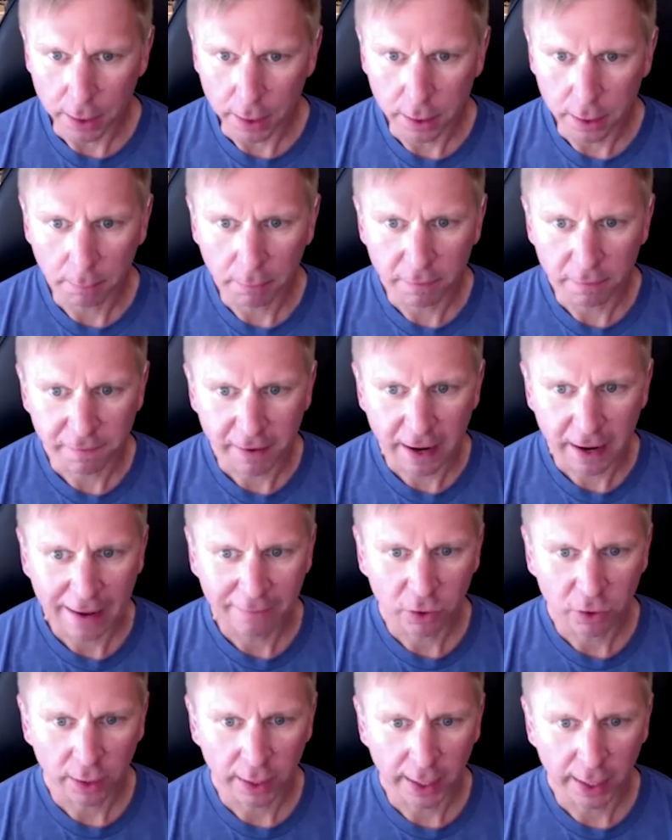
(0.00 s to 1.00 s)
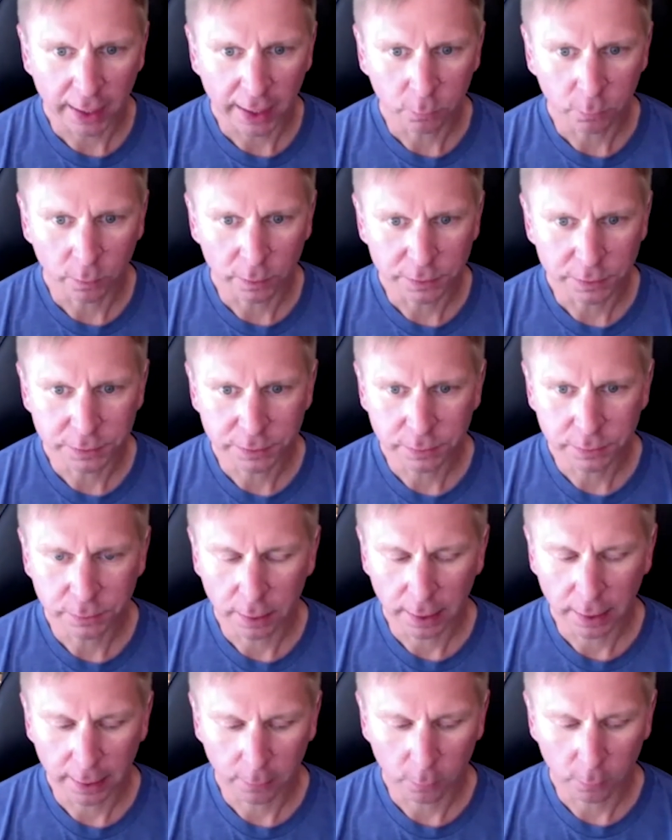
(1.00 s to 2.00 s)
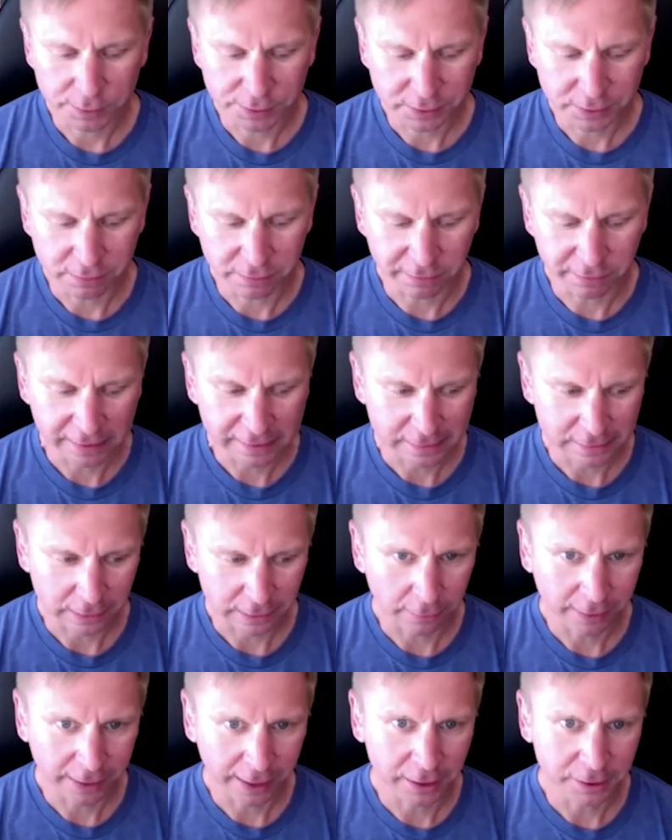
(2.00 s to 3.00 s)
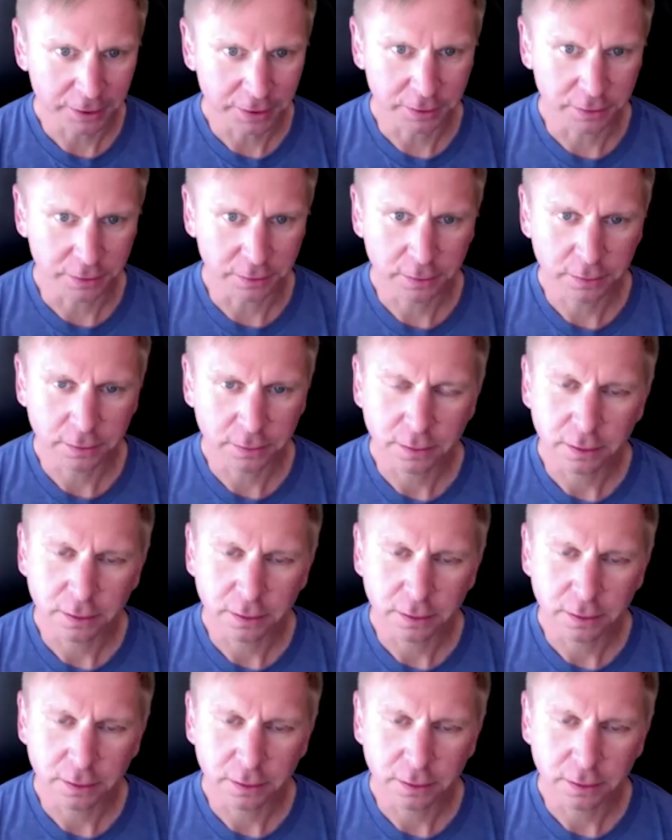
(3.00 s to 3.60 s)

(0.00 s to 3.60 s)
Number five you had was device location.